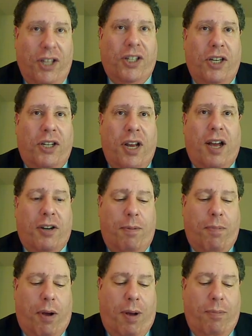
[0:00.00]
This is Dr.
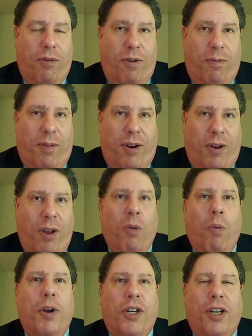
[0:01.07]
Bob Rubin
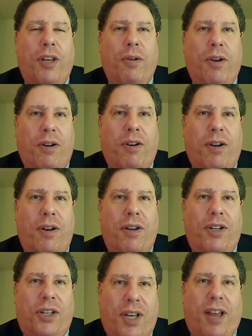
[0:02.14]
wishing you good,
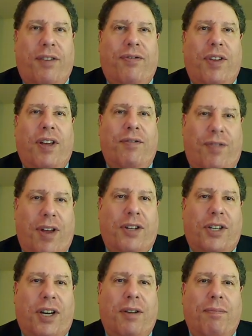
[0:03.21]
safe
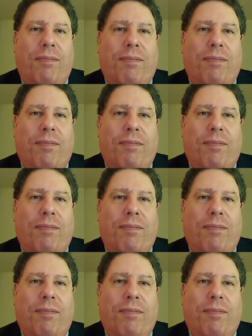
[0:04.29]
investing.